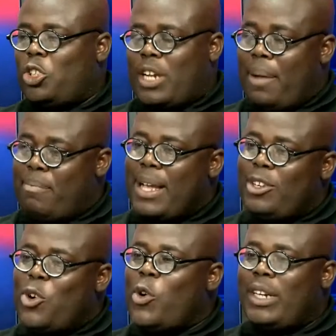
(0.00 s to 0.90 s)
which you can
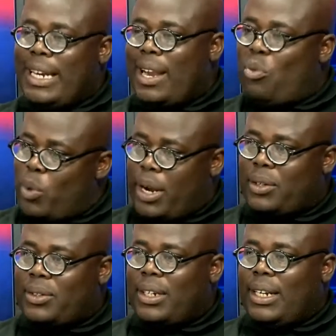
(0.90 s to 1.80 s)
make known in the
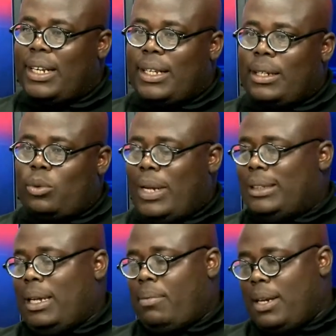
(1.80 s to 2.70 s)
will,
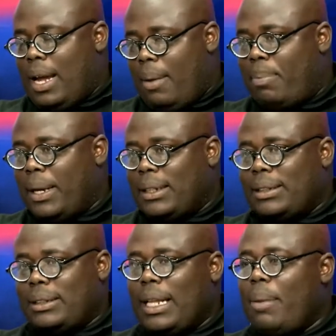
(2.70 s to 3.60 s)
when something
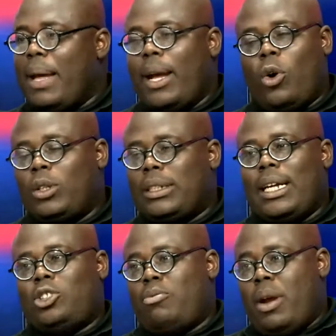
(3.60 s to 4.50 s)
happens, they may
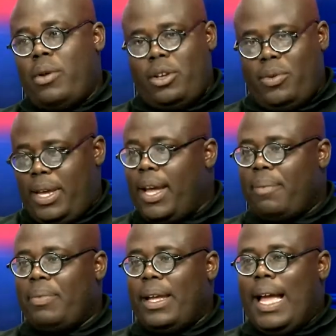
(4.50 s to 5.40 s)
consider to bury you
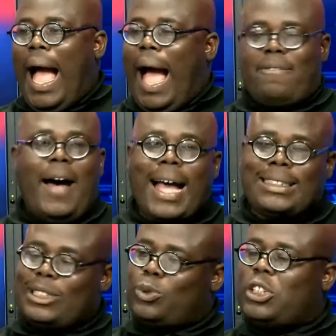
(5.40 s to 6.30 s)
here. I have
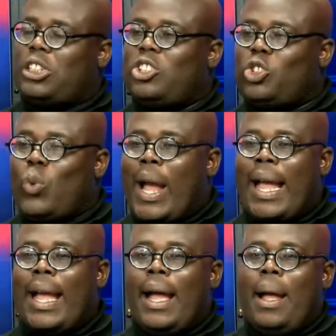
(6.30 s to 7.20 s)
had situations
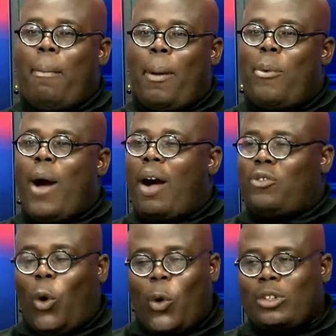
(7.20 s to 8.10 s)
where people
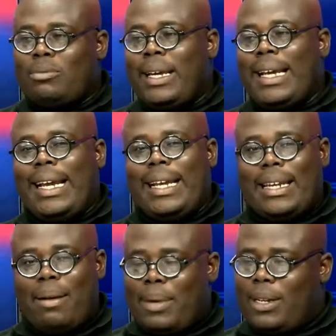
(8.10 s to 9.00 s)
have called me
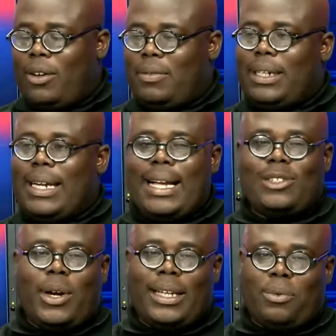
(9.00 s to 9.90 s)
in the middle of the
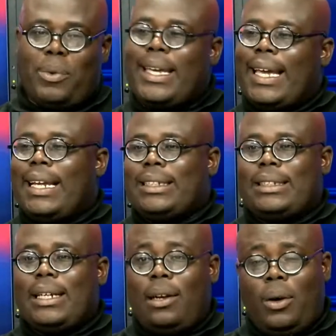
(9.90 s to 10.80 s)
night or in the weekend and
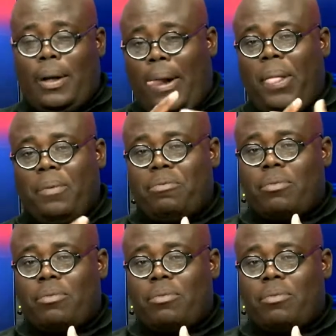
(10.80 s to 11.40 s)
said, look,